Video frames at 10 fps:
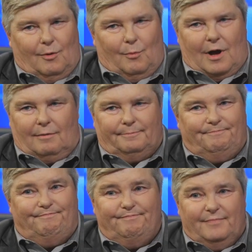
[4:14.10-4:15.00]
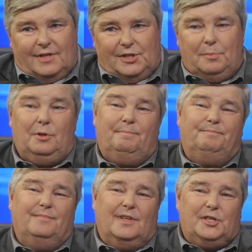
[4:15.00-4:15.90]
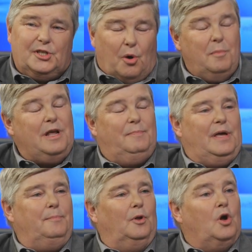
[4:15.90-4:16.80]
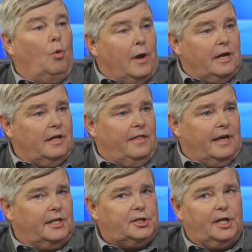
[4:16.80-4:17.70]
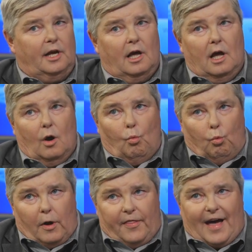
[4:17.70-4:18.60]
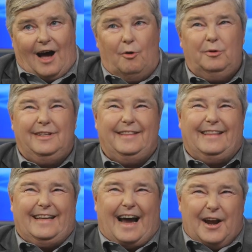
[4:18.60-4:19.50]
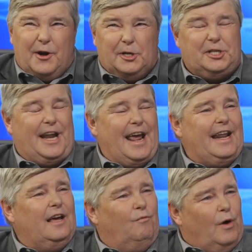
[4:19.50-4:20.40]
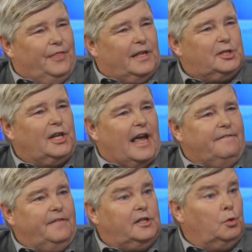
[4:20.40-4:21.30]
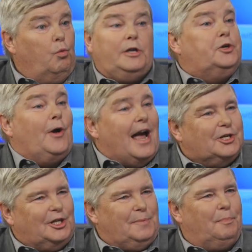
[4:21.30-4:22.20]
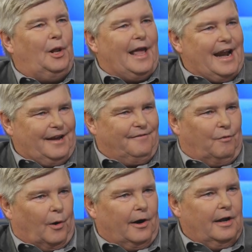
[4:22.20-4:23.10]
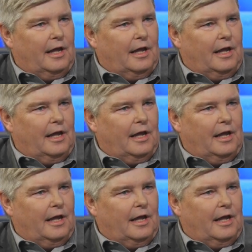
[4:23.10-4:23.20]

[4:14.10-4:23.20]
Well, Sybil, so many people go into this without the understanding of what this life is and what you're actually planning for.